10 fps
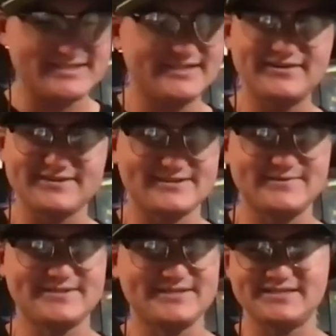stilts
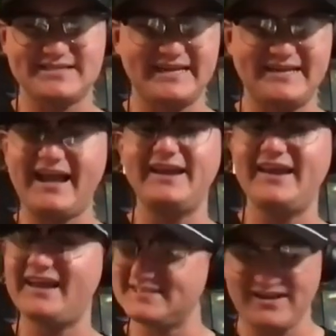was just like nine
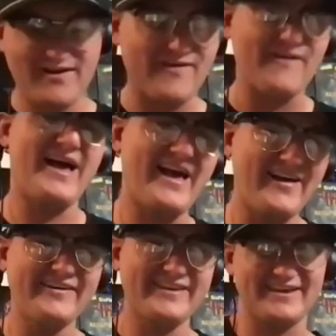days. I was like, oh,
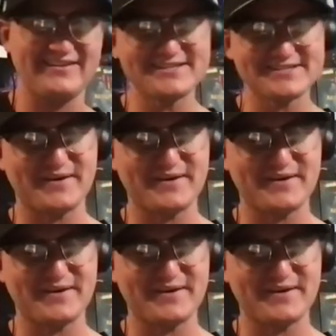hell yeah, let's